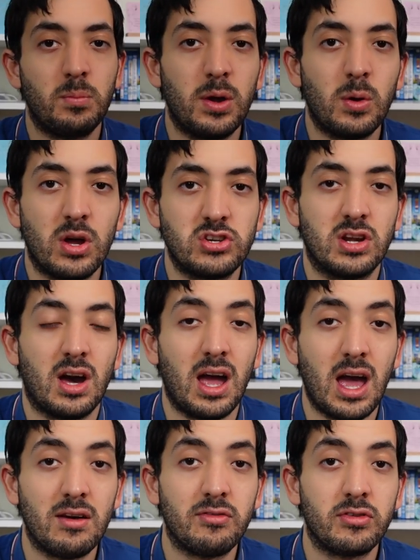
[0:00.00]
the big question I
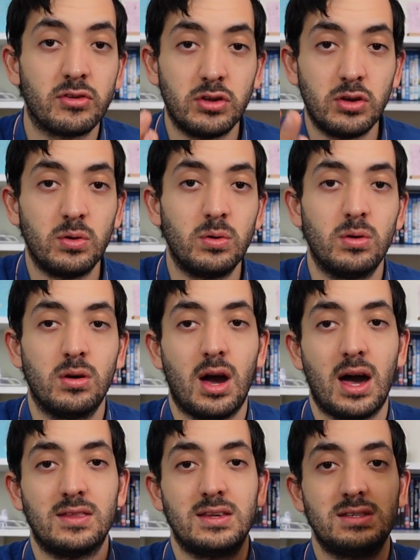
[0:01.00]
have for you
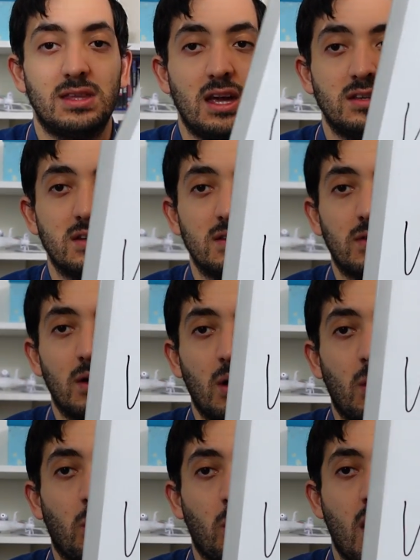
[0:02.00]
at this stage is,
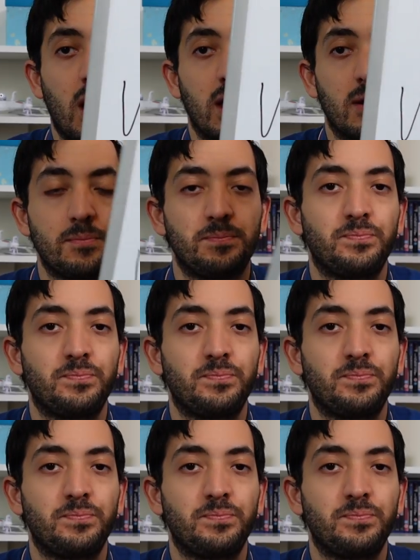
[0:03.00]
why?